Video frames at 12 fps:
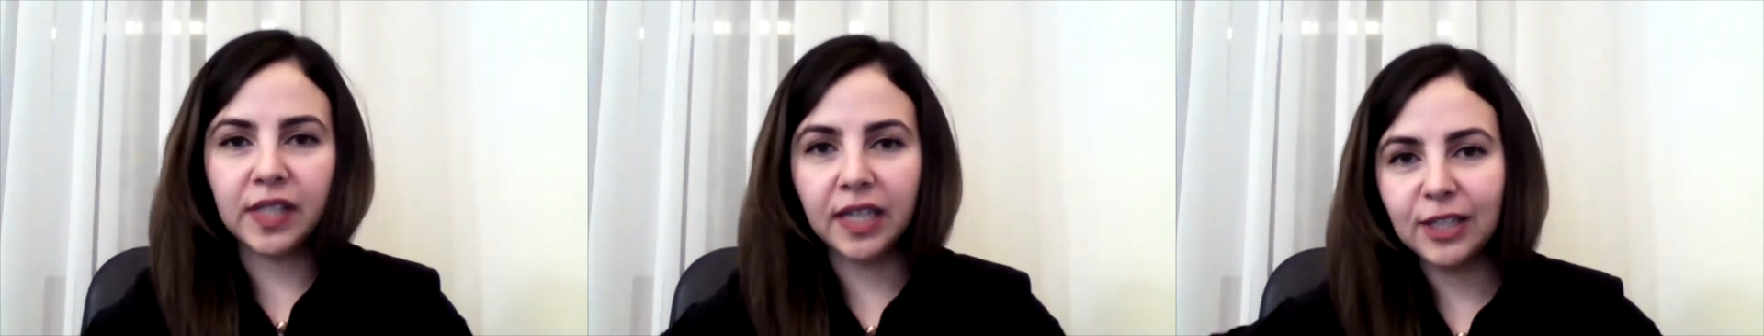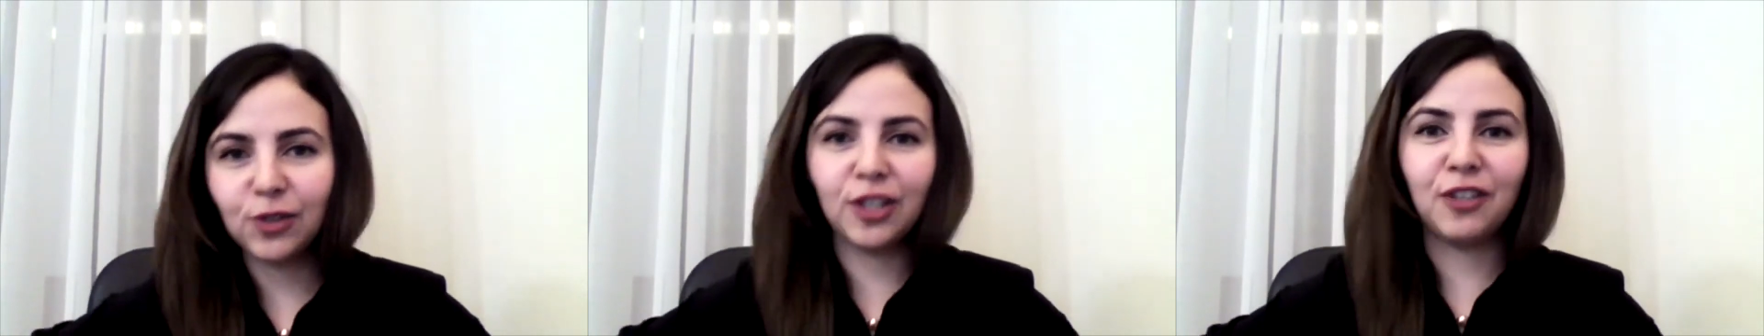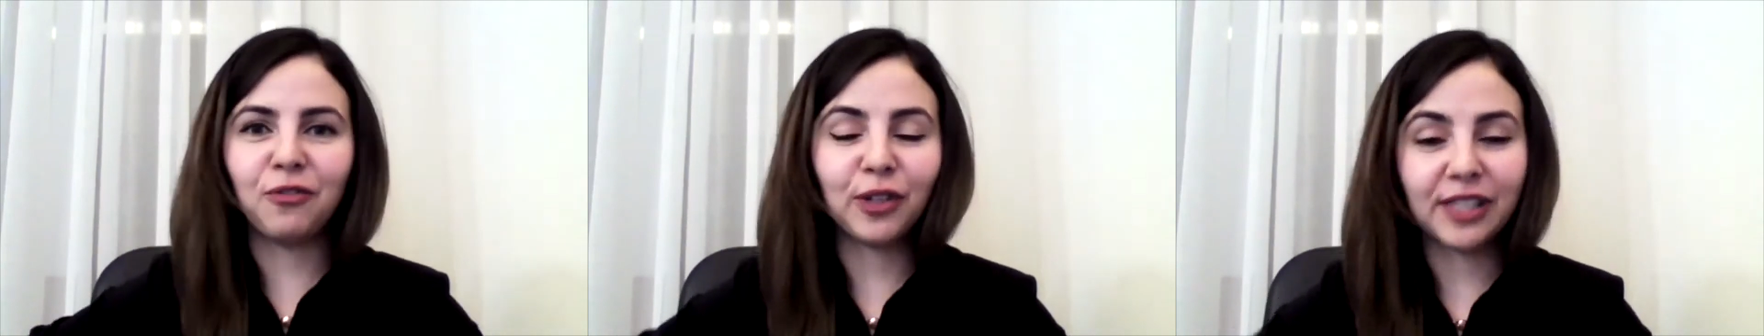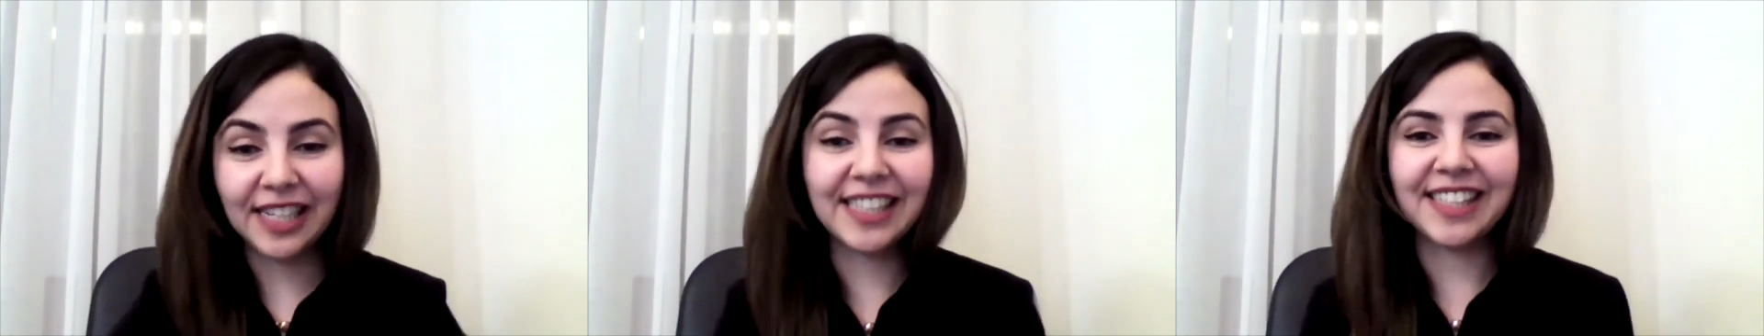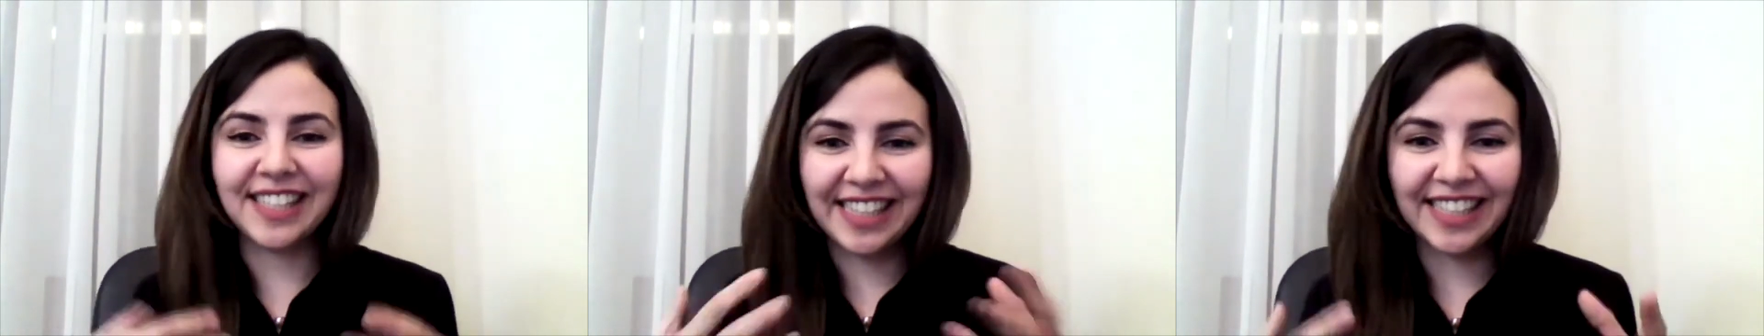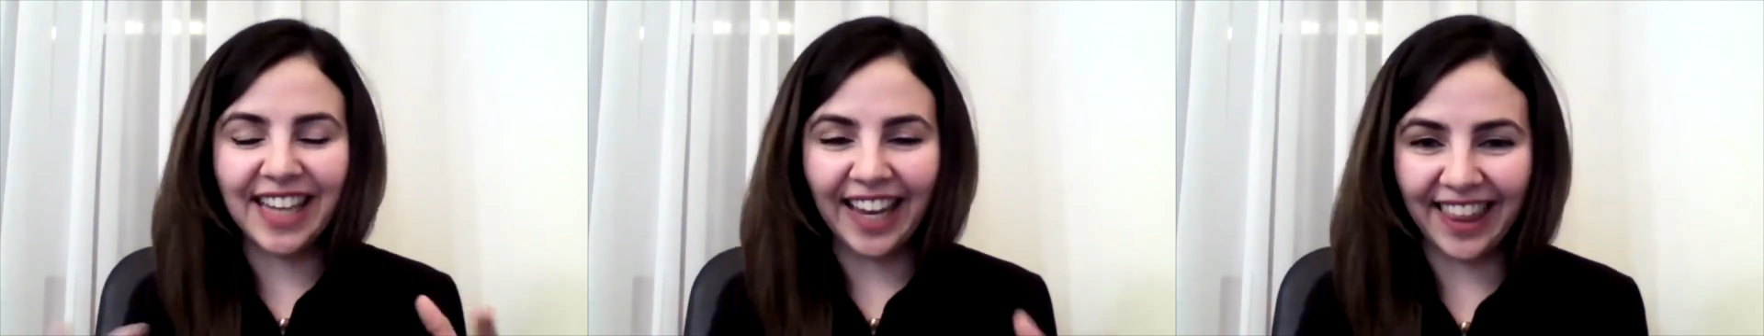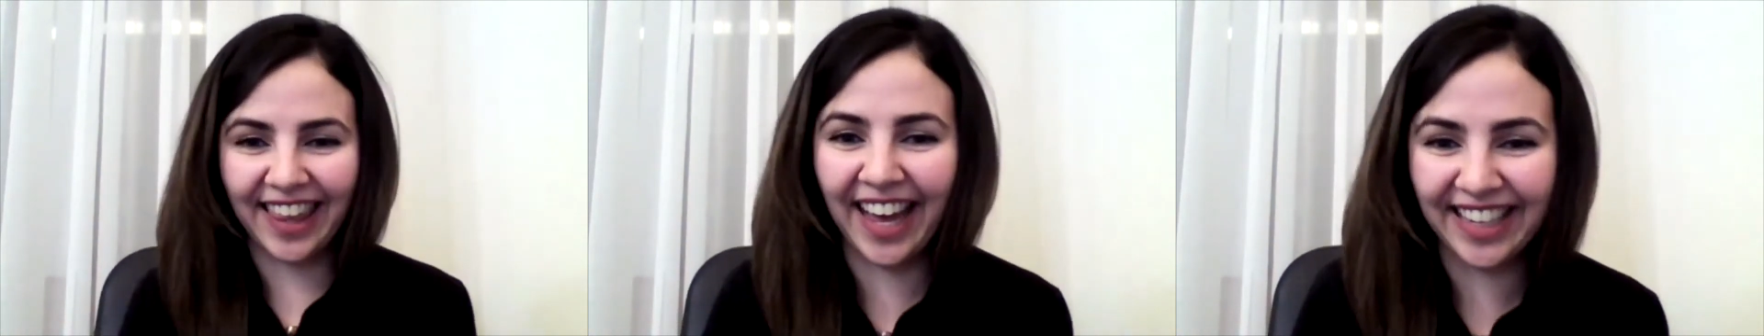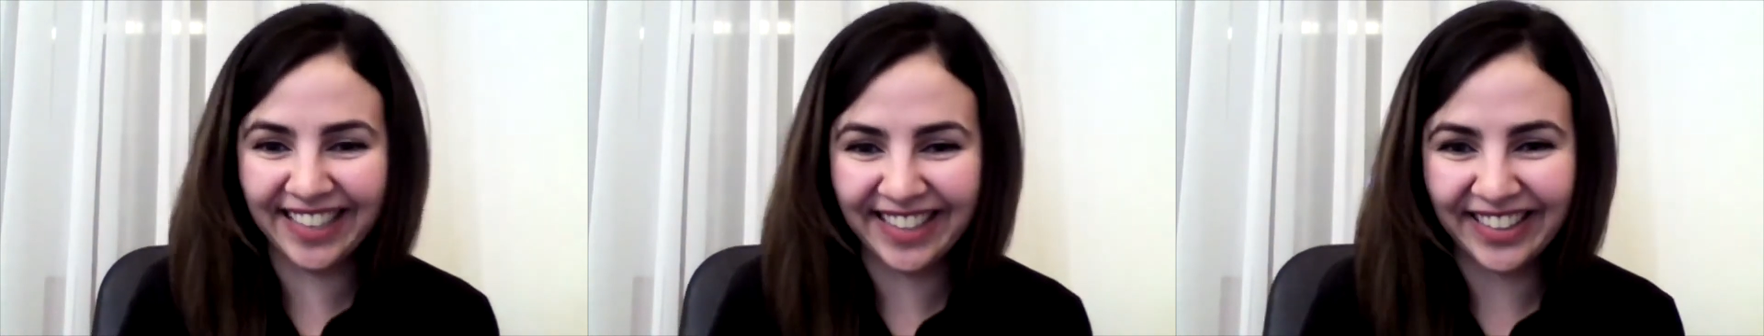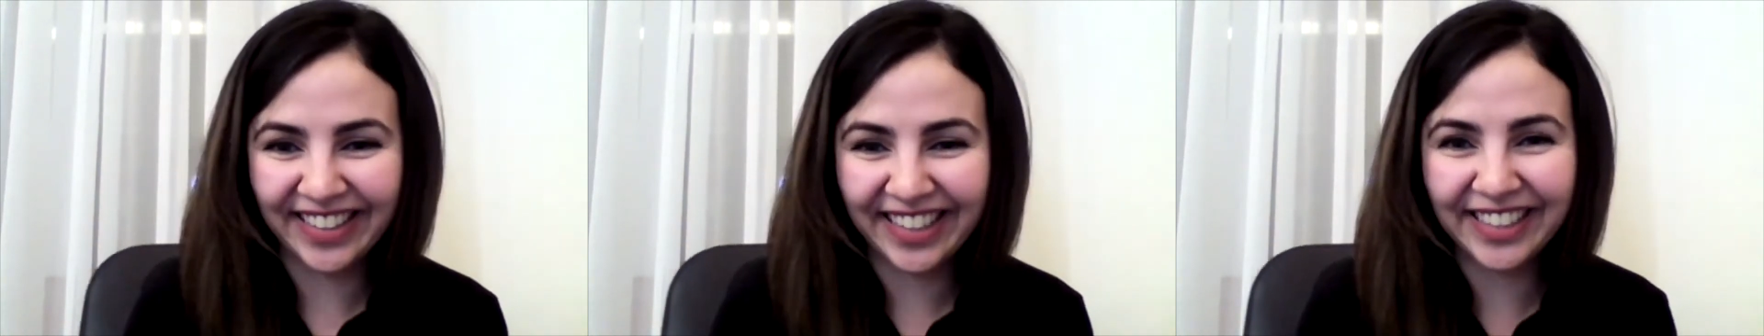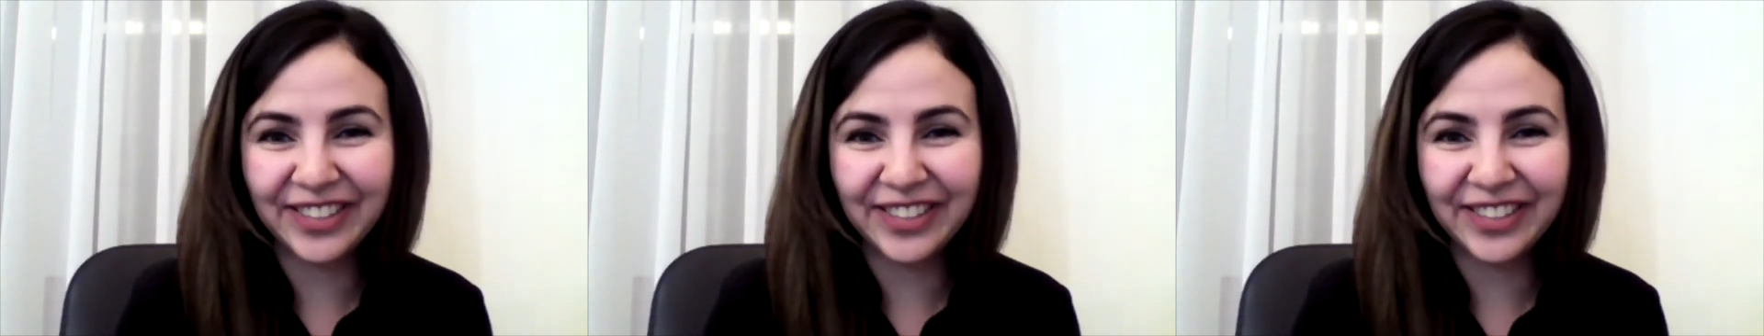I need to be first. It's like that. Okay, so